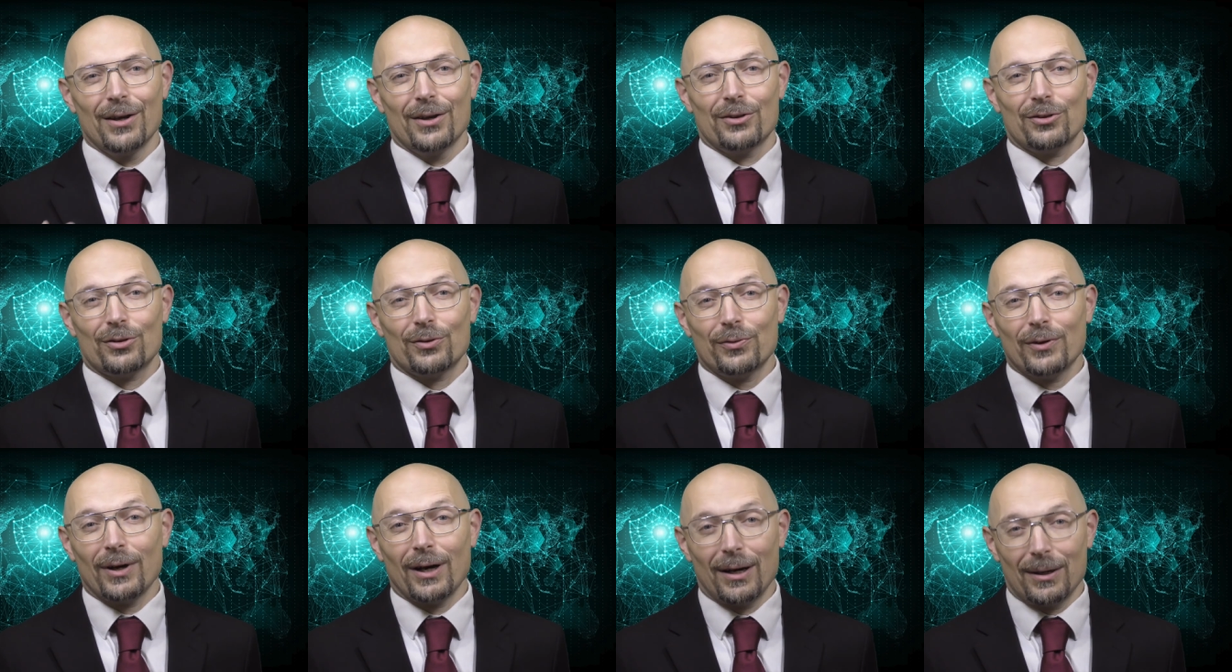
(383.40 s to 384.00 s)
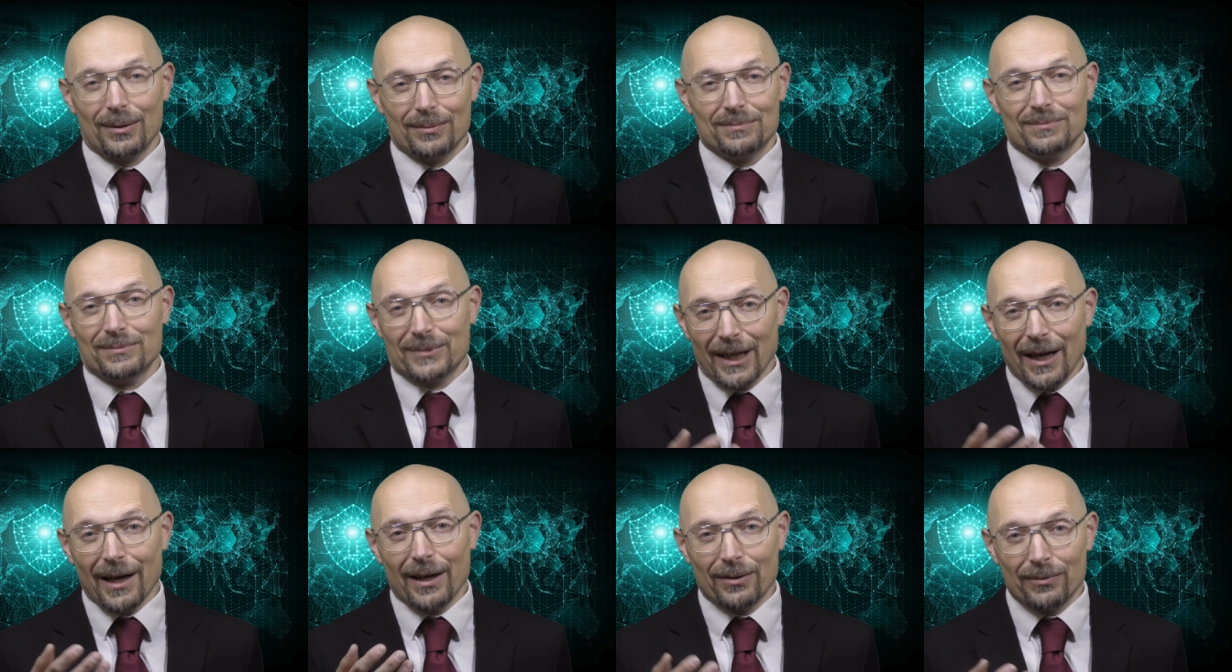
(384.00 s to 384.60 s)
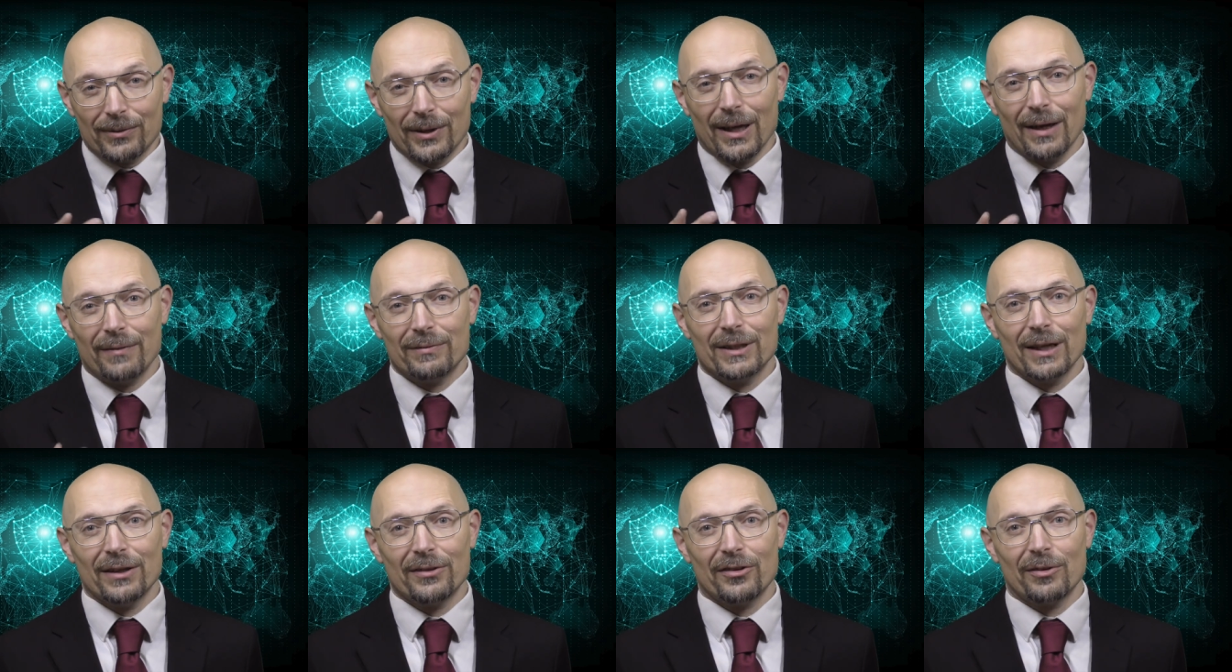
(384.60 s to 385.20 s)
So far, yeah, we
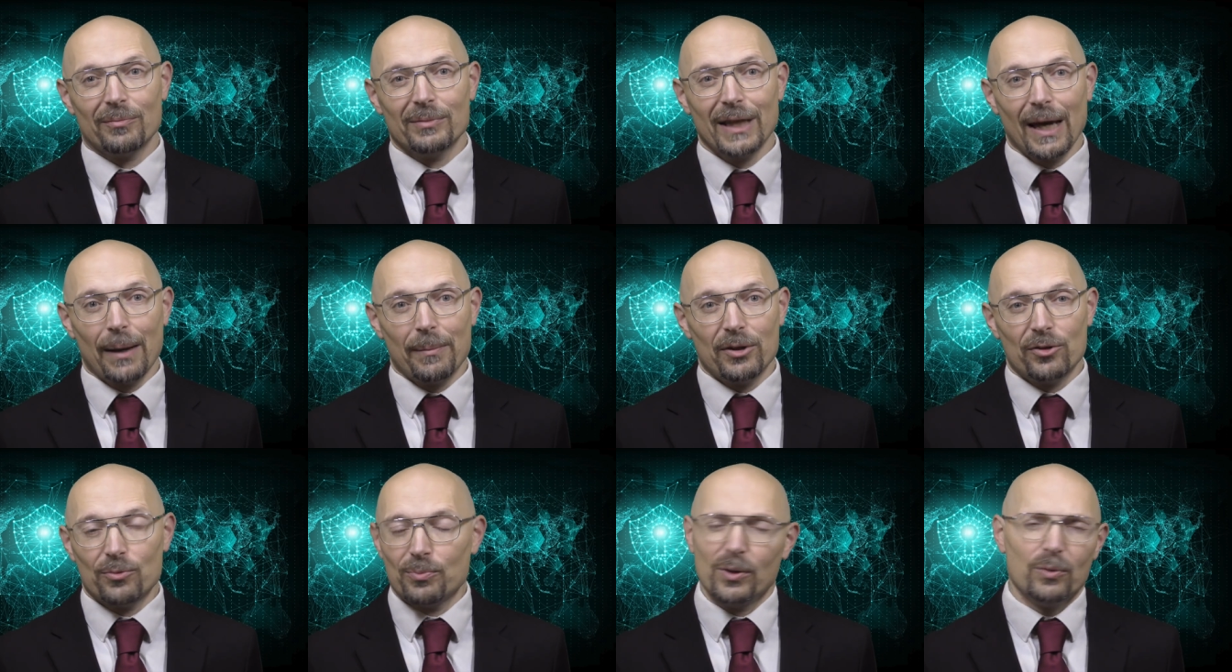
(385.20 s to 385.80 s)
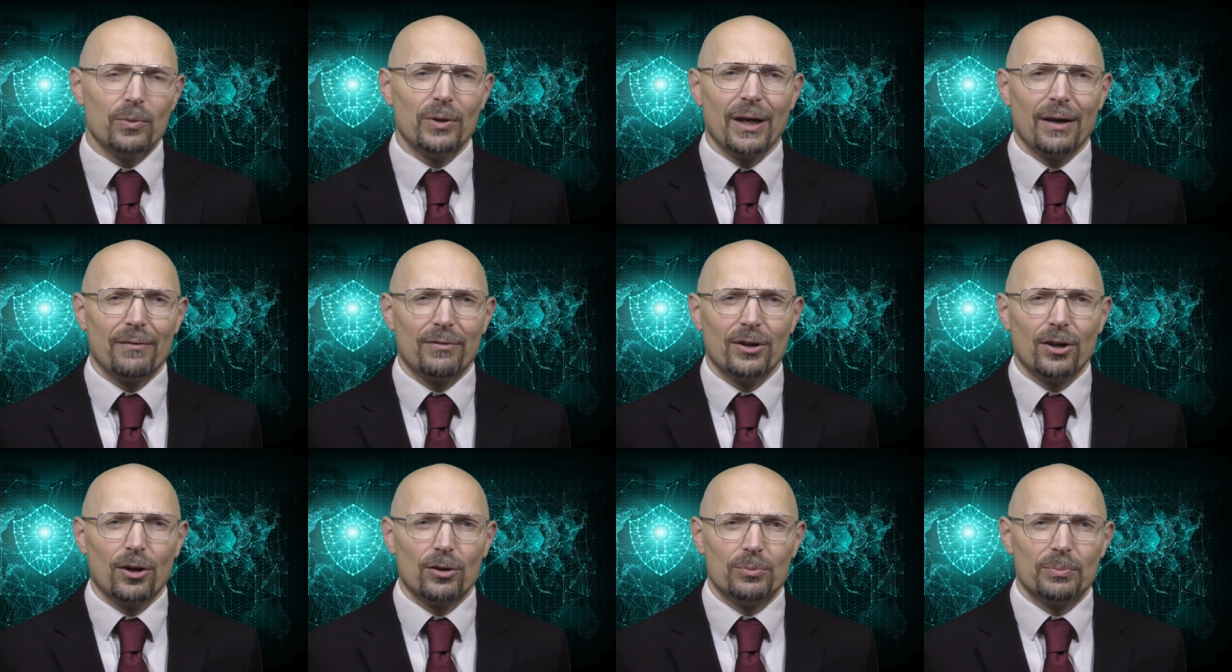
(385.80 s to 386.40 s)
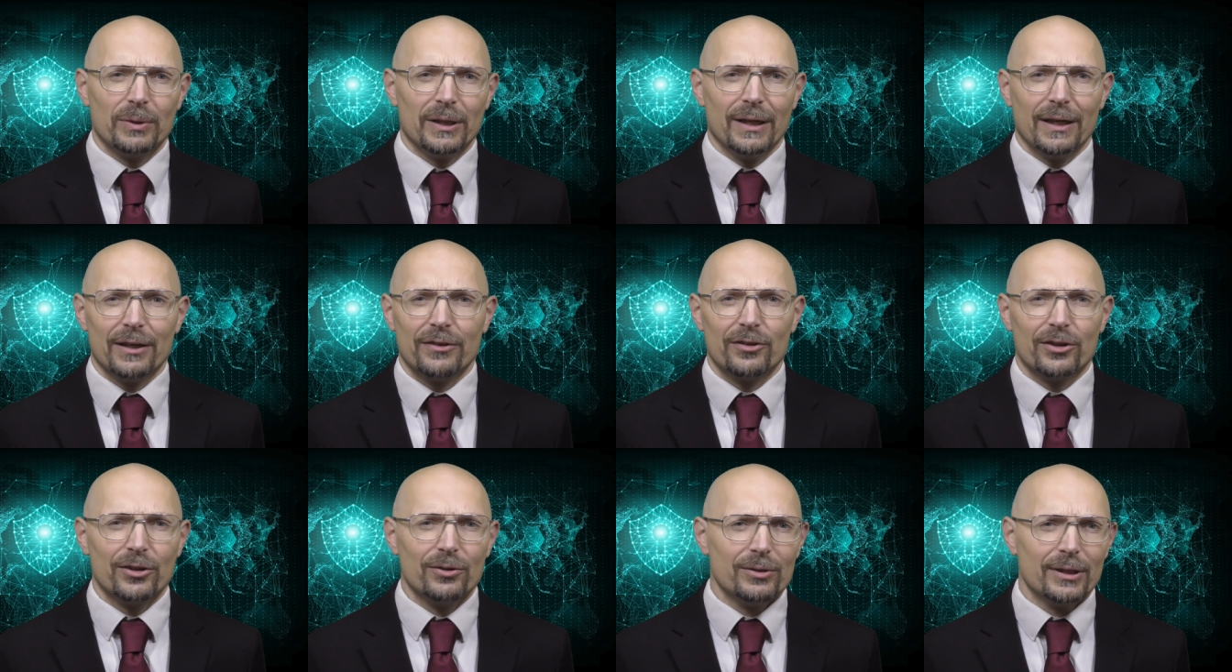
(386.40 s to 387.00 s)
have done some damage, but we have not been
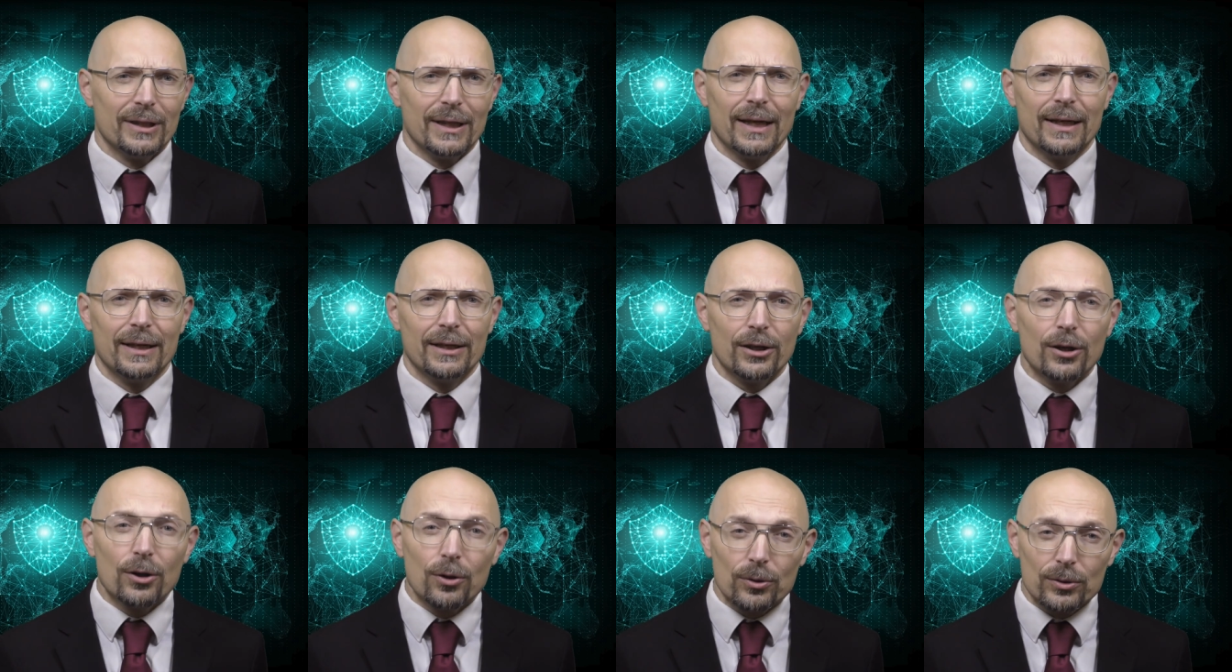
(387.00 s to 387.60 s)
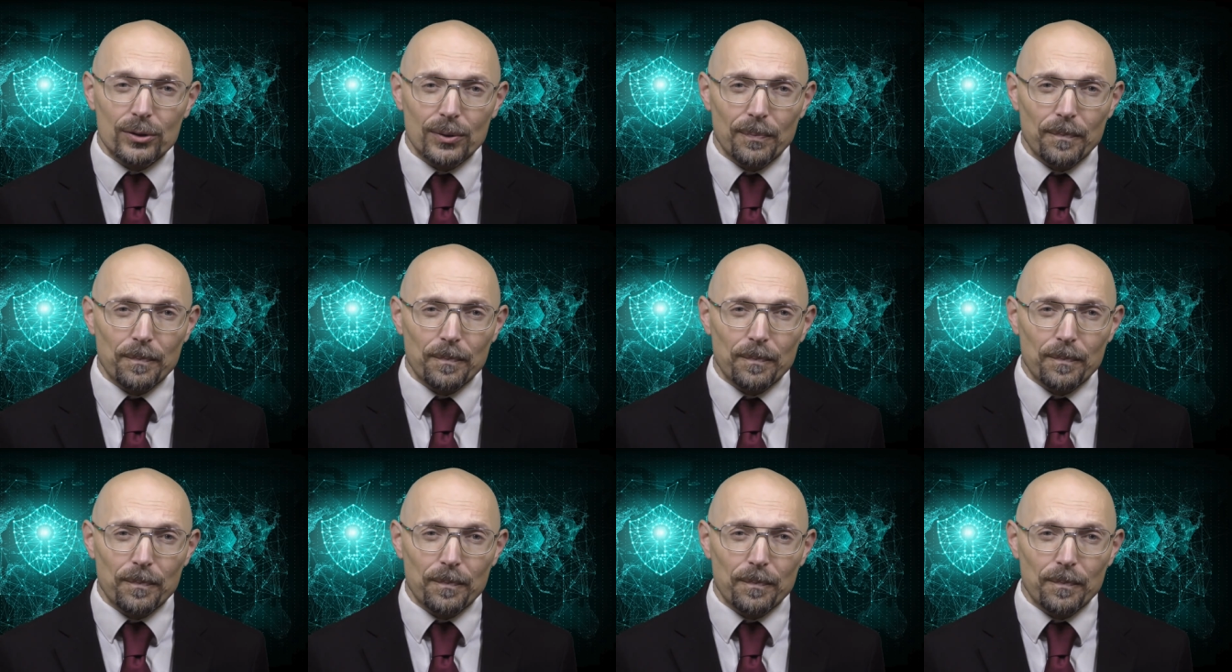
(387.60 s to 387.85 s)
executing any code.